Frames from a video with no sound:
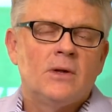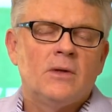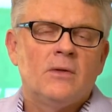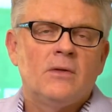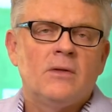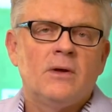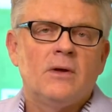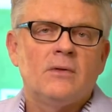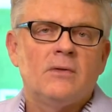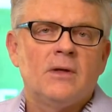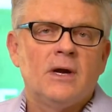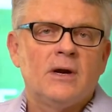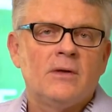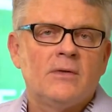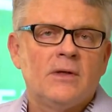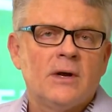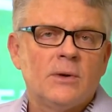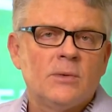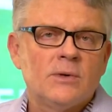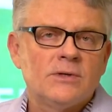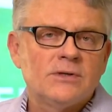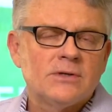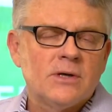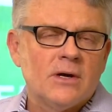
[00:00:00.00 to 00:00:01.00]

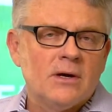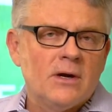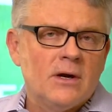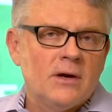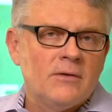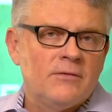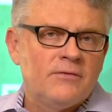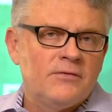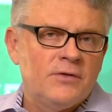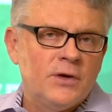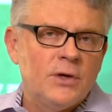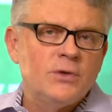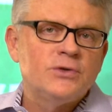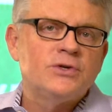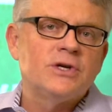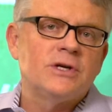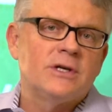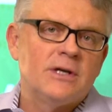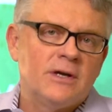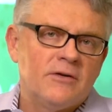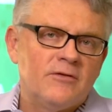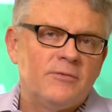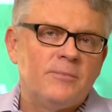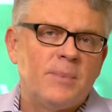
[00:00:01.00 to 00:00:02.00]
There was a
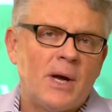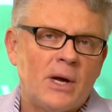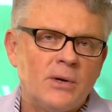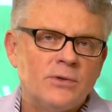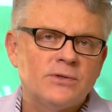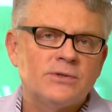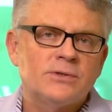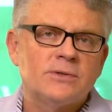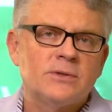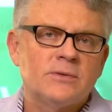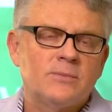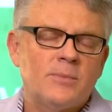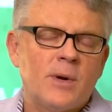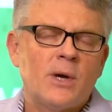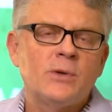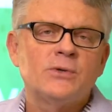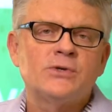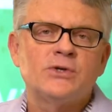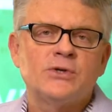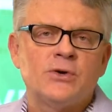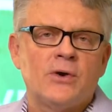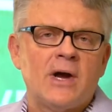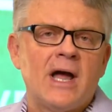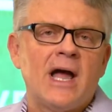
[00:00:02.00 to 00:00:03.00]
fugitive
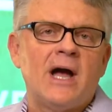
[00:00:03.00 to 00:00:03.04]
poster